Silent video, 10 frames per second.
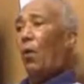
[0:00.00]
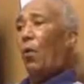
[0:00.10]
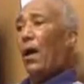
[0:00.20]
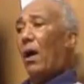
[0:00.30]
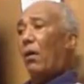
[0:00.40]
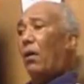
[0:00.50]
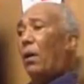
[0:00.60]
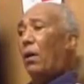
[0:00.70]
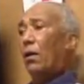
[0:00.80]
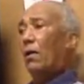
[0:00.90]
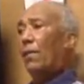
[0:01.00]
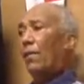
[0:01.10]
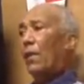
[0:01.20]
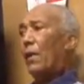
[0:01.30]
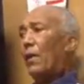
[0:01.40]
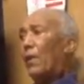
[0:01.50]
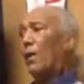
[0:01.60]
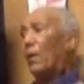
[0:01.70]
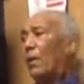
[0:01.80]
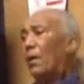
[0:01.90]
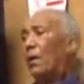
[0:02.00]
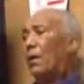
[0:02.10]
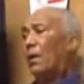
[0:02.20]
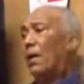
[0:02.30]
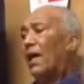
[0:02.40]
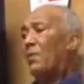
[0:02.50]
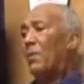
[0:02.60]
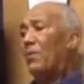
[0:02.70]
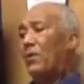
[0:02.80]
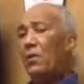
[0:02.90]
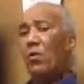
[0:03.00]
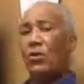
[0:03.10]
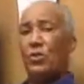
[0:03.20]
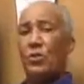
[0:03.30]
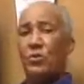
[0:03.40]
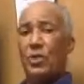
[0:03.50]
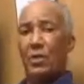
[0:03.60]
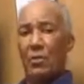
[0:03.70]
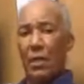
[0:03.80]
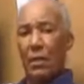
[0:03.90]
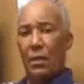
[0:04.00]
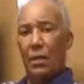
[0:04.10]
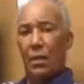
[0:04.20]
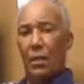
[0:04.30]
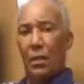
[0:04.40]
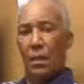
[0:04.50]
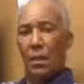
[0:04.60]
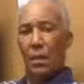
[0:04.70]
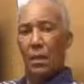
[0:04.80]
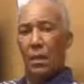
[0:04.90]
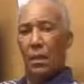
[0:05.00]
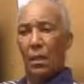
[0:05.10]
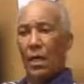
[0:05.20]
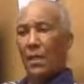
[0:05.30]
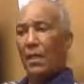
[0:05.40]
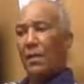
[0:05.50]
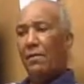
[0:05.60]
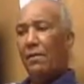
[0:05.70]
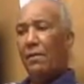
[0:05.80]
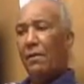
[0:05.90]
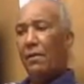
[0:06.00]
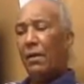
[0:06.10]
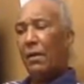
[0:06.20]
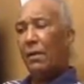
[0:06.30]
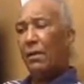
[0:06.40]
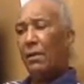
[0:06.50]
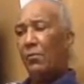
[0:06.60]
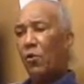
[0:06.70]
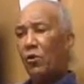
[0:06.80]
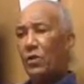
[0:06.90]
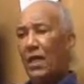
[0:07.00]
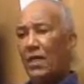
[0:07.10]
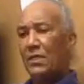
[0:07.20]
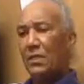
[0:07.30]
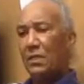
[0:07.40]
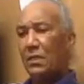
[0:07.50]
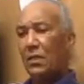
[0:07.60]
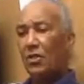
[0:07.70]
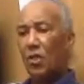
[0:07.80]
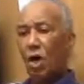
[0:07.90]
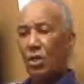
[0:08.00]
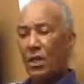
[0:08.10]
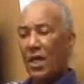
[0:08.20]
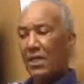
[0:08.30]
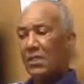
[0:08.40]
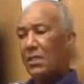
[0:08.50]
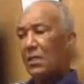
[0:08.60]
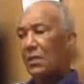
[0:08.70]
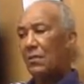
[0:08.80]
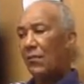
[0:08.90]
Well, a lot of people didn't want the schools integrated, and they worked against it, talked against it,